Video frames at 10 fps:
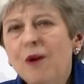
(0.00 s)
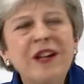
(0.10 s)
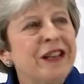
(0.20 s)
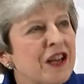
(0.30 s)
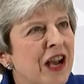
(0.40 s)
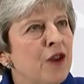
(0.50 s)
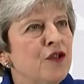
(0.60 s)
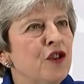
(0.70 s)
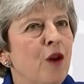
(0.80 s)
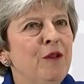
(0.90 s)
We can get
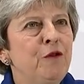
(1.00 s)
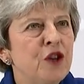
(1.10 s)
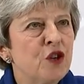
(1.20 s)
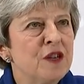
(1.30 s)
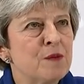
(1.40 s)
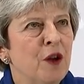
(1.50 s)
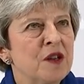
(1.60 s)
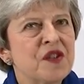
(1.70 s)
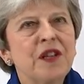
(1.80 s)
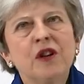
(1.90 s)
out of the common fisheries
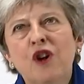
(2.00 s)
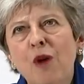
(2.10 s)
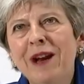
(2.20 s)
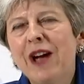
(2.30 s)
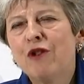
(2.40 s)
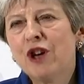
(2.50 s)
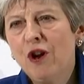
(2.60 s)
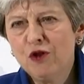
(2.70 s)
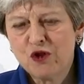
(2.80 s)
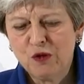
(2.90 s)
policy and the common
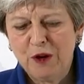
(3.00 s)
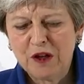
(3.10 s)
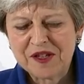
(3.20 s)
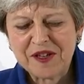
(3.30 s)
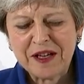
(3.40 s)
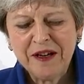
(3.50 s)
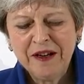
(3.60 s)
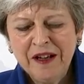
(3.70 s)
agricultural policy,